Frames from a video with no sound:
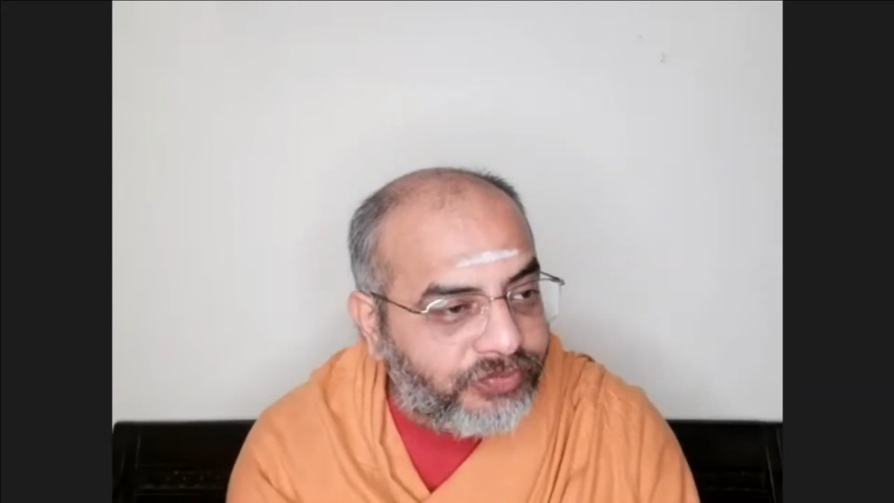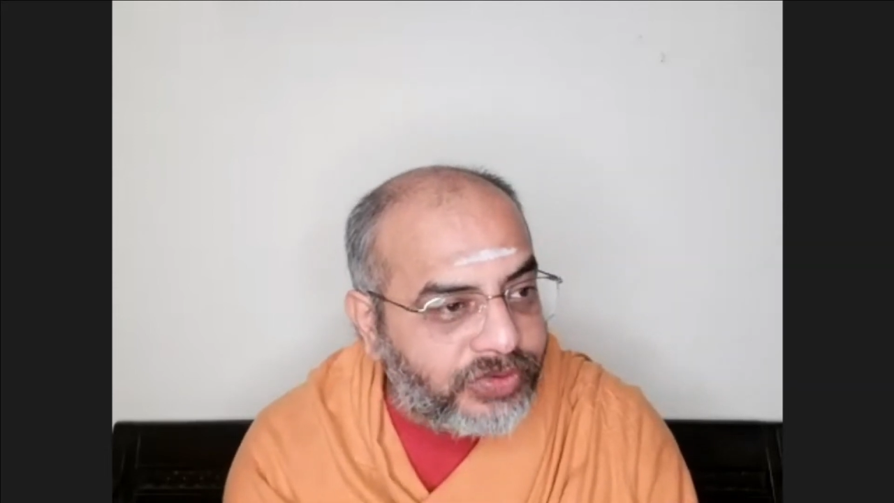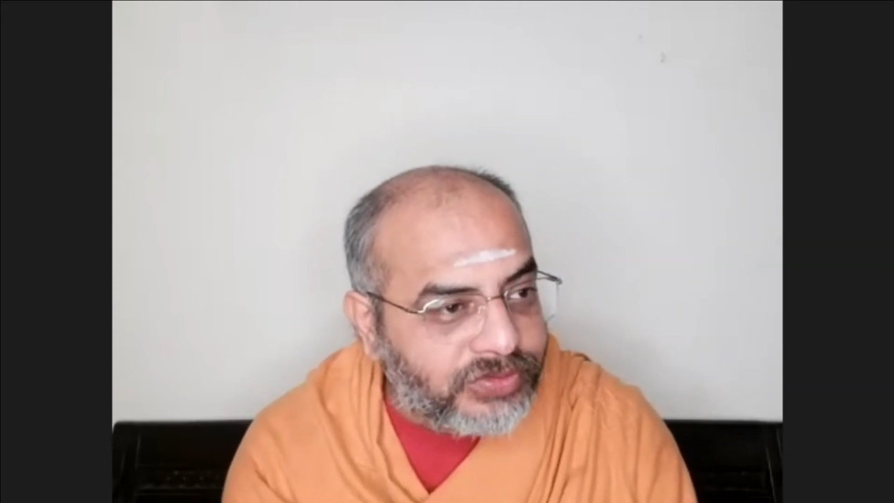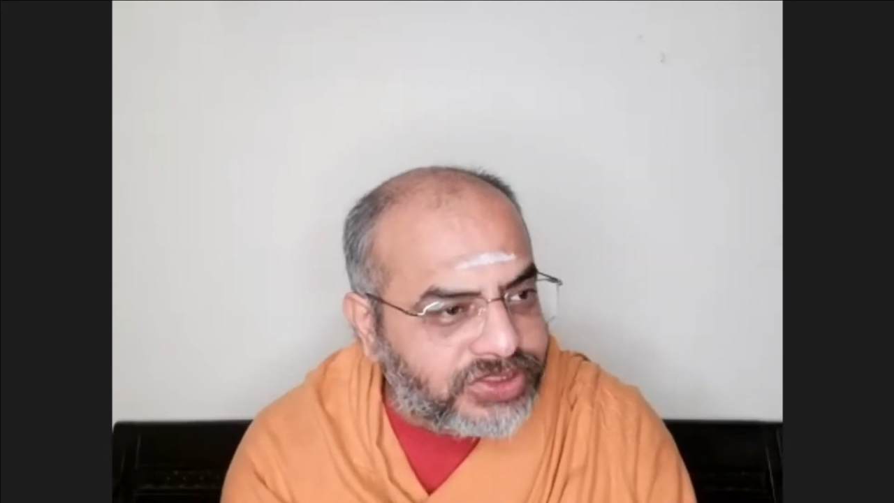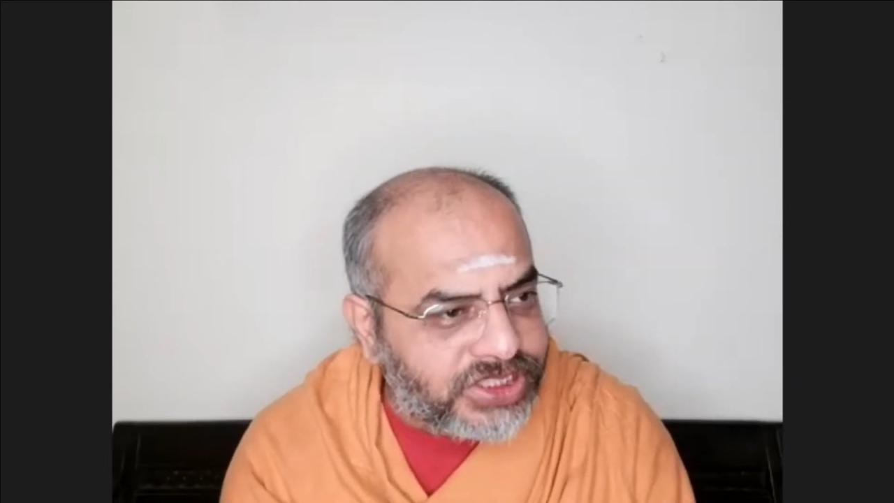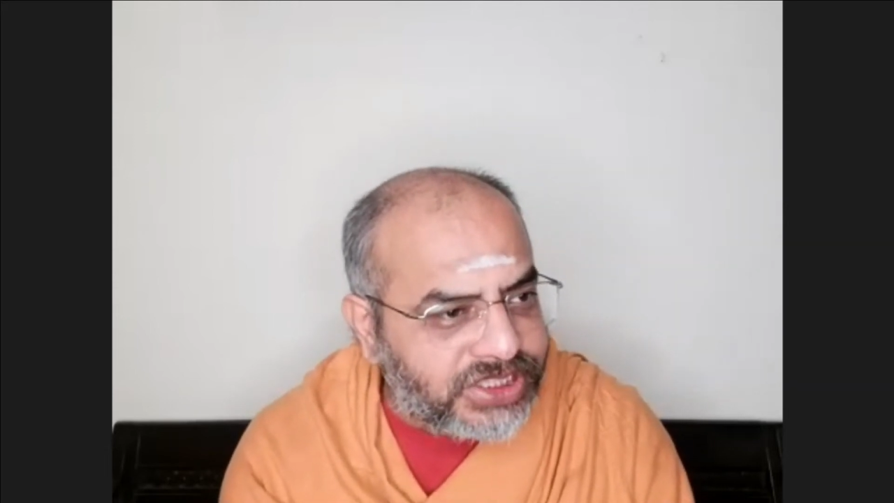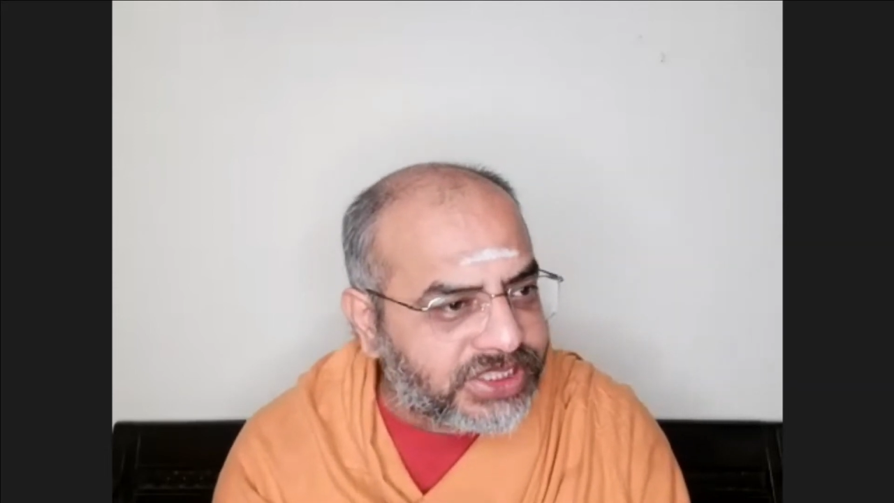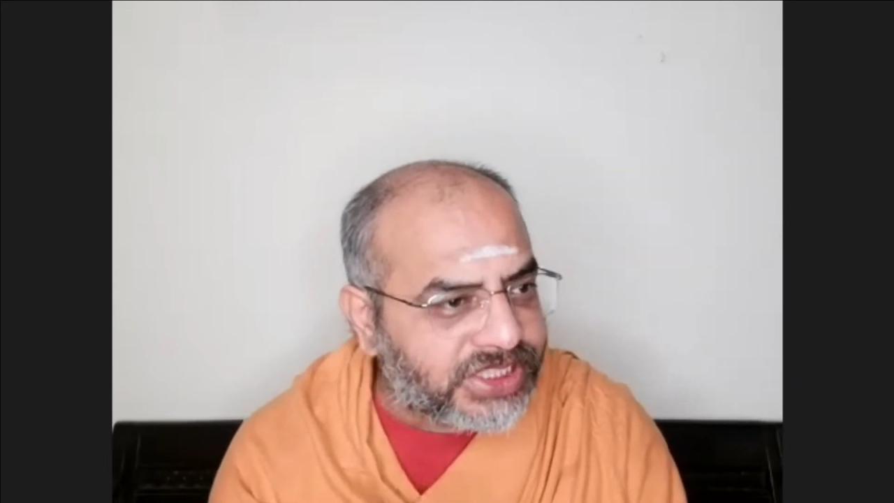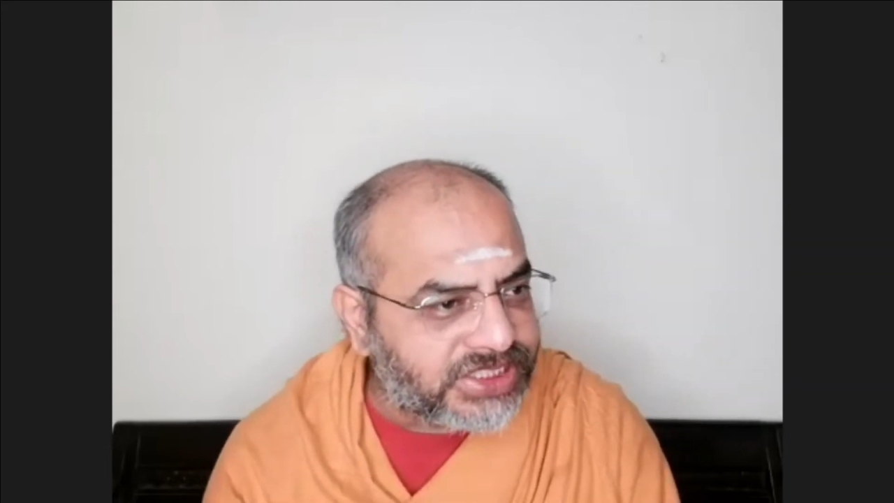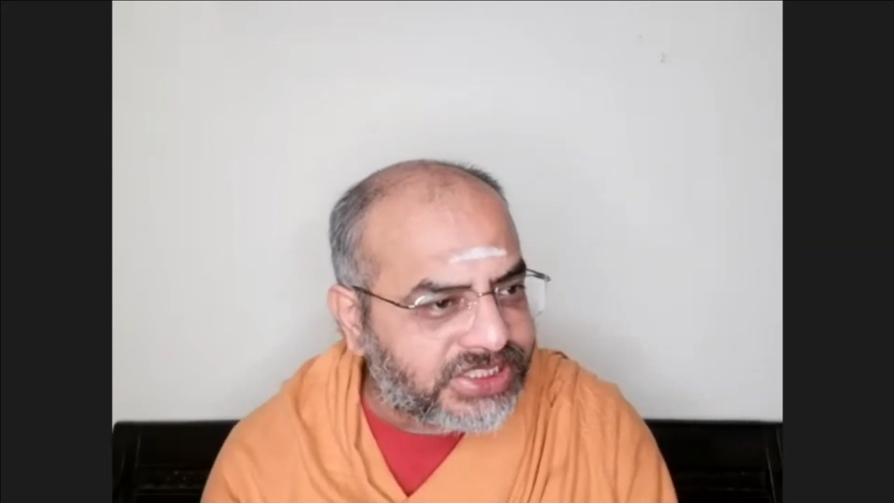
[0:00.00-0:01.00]
using
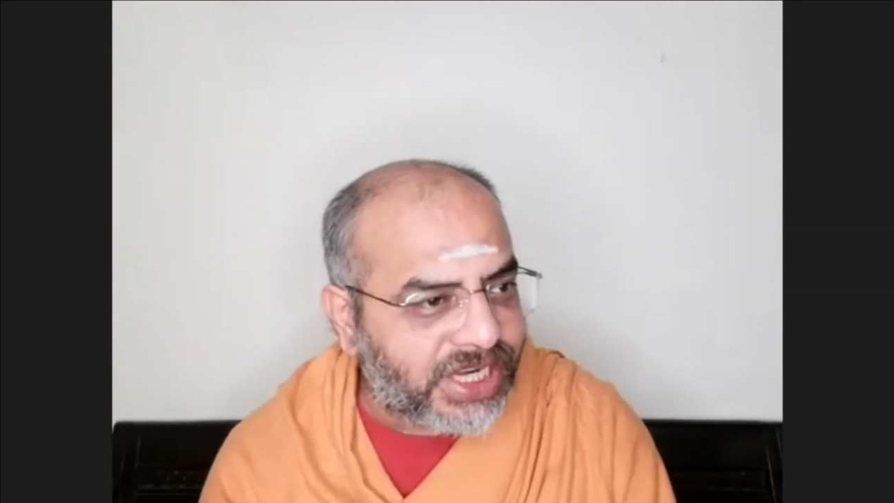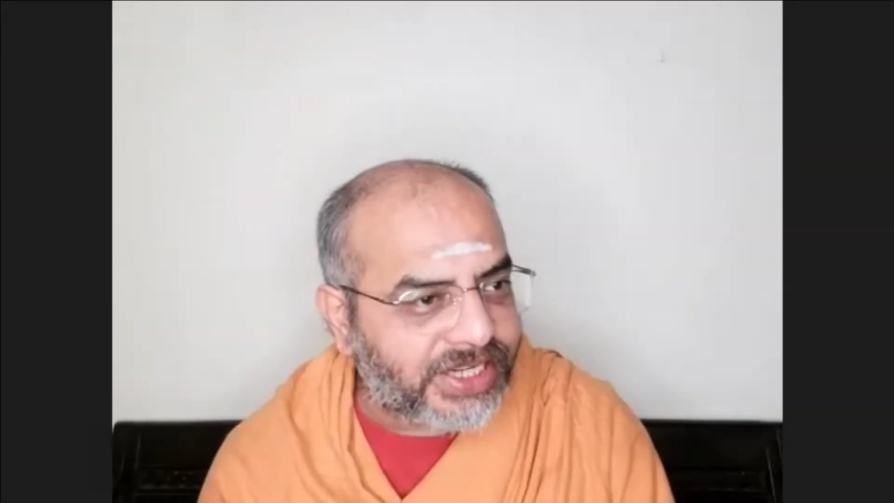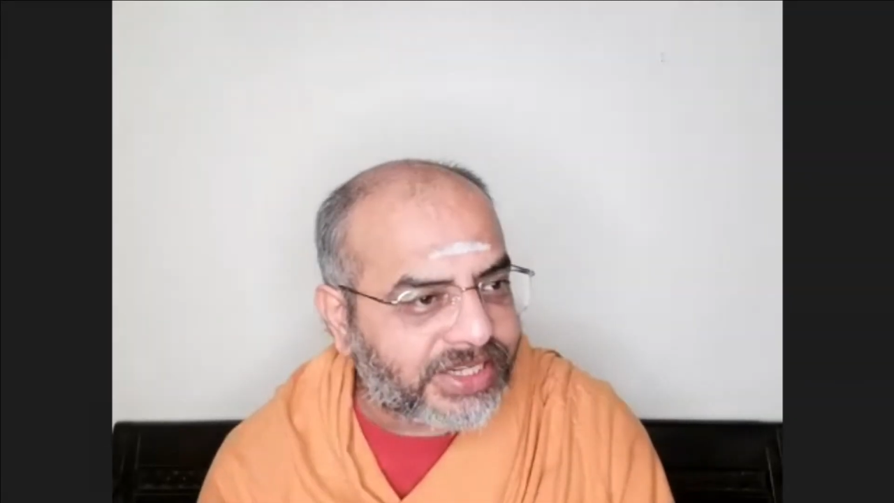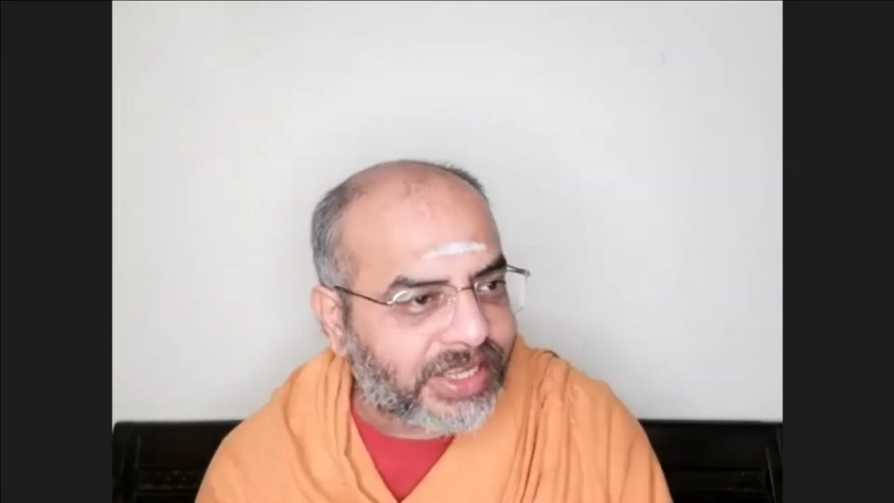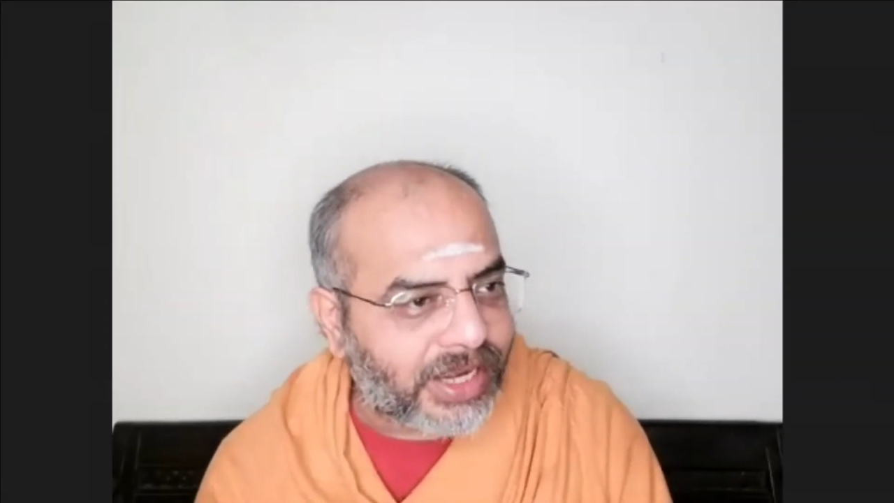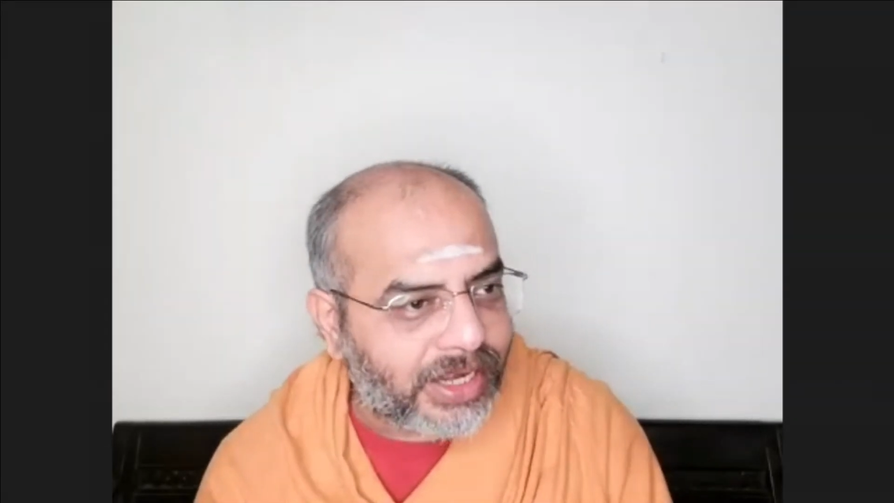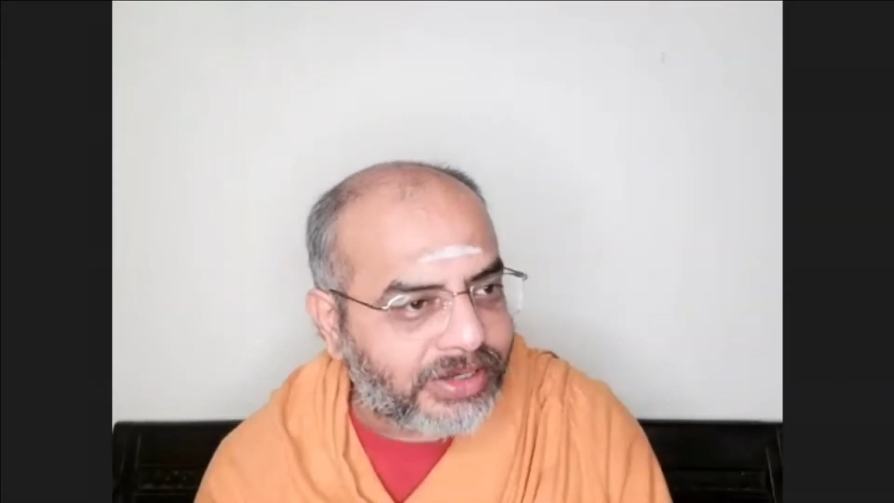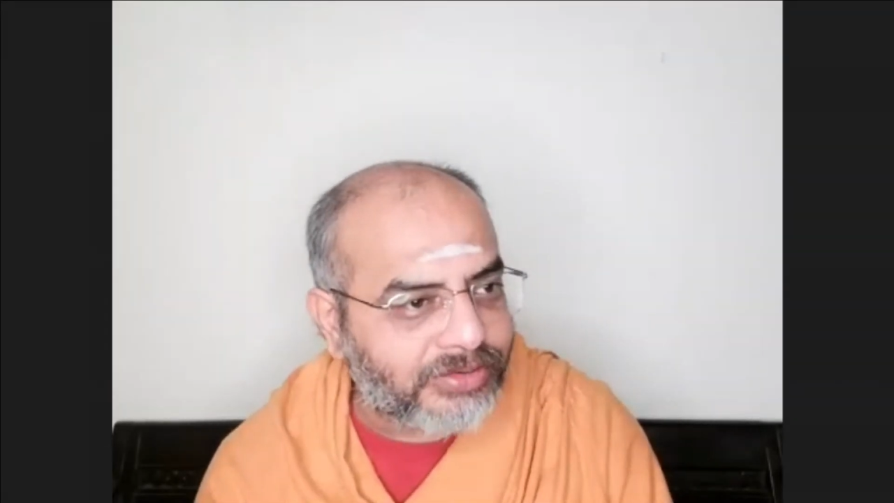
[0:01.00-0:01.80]
this and that,